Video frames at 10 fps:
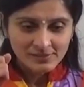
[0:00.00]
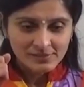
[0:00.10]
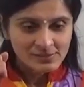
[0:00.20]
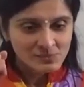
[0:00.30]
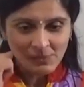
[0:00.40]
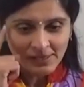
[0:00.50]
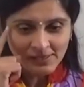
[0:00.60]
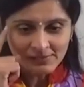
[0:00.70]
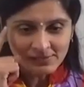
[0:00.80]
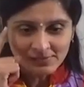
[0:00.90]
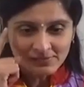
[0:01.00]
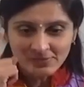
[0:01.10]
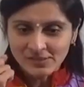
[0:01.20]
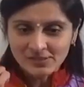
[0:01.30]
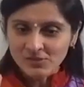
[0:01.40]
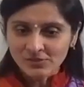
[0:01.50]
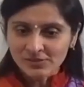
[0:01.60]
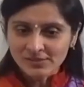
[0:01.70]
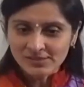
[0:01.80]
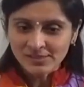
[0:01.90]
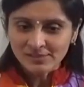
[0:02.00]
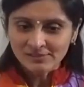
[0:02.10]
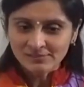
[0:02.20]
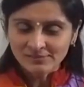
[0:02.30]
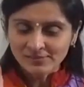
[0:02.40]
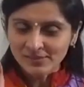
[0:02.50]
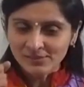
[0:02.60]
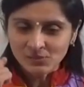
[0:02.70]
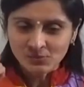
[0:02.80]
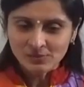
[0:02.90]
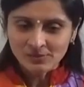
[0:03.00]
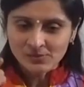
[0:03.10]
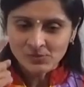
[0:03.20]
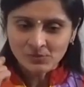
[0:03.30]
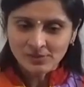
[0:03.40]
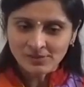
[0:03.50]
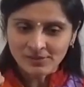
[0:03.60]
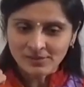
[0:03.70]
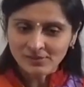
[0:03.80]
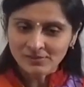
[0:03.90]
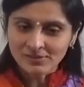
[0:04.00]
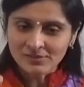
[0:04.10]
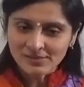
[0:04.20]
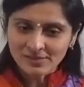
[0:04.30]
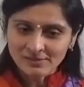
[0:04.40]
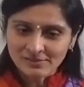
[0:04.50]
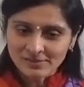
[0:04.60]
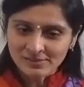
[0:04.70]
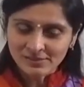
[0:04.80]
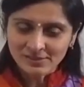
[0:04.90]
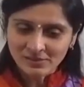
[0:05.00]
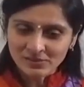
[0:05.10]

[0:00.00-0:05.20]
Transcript: This mind feeds on desire, it's only running on desire, it's running on